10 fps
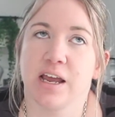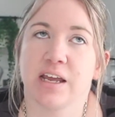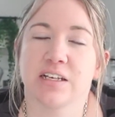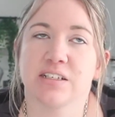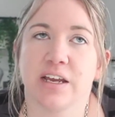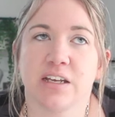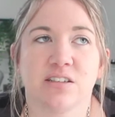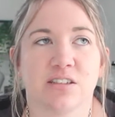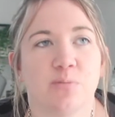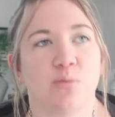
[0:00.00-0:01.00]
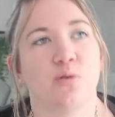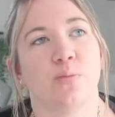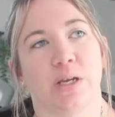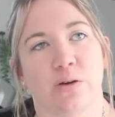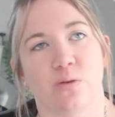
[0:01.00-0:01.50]
it can take a simple
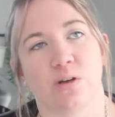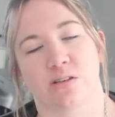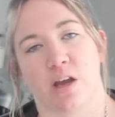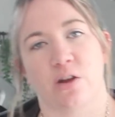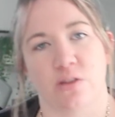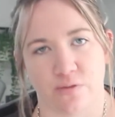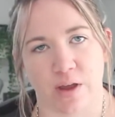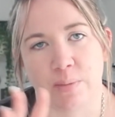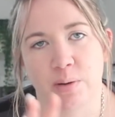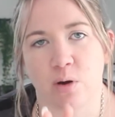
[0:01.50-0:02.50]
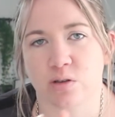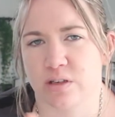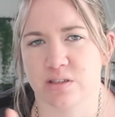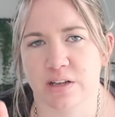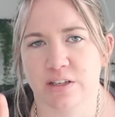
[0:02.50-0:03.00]
meal, because I got the family box,
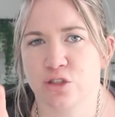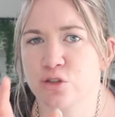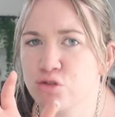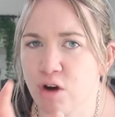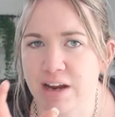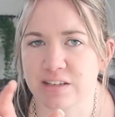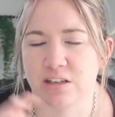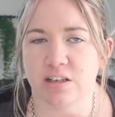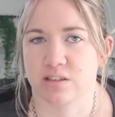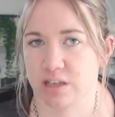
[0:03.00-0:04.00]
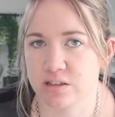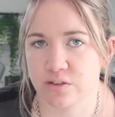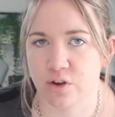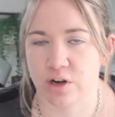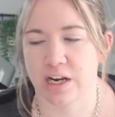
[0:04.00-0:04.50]
so it's nothing too crazy because kids
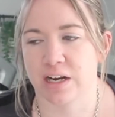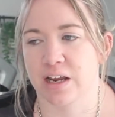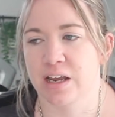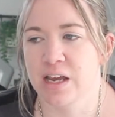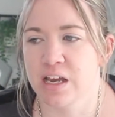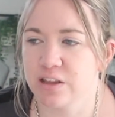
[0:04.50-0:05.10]
have got to eat it.